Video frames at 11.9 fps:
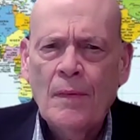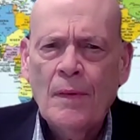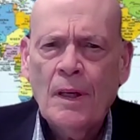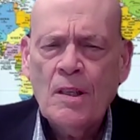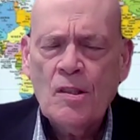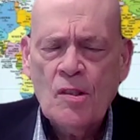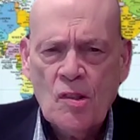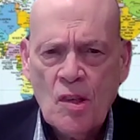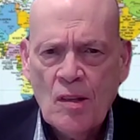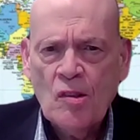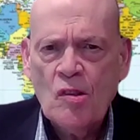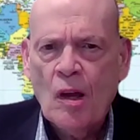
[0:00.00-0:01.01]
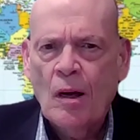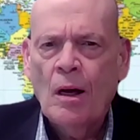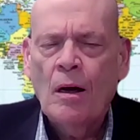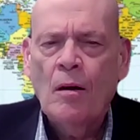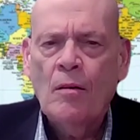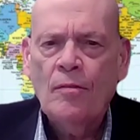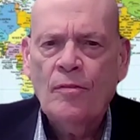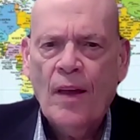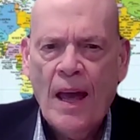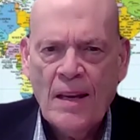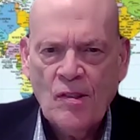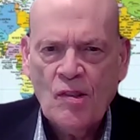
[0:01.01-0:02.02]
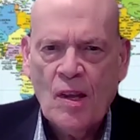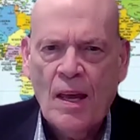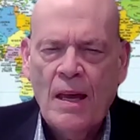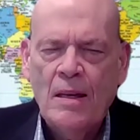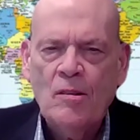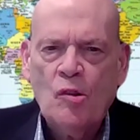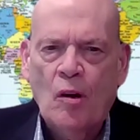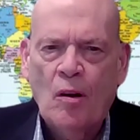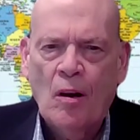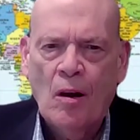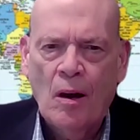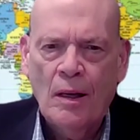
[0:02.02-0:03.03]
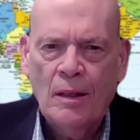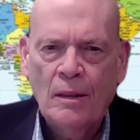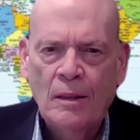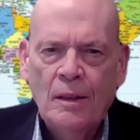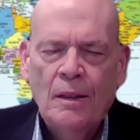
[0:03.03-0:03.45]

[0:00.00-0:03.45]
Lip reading: consists of essays on